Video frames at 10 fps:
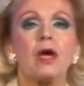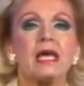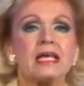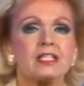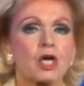
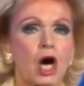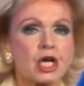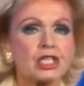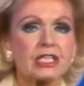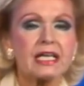is
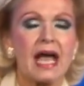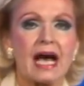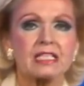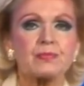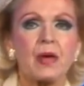harshly
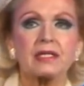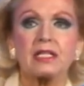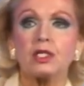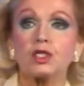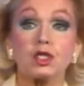
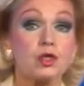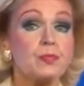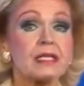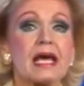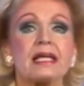aspecting two
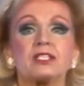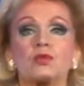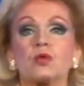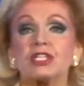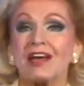planets
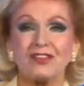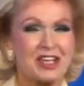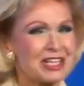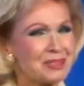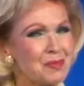which have
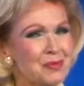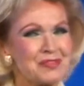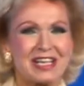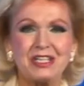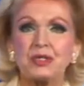just moved
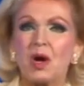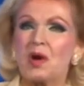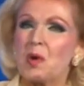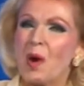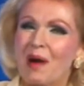into
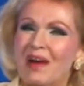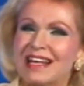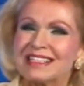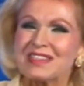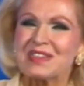
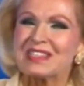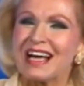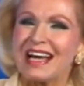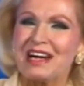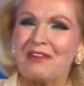Aquarius, the
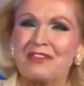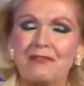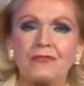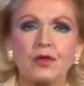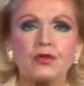sign of the
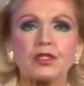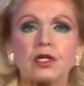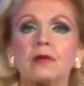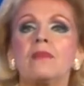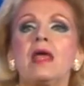future,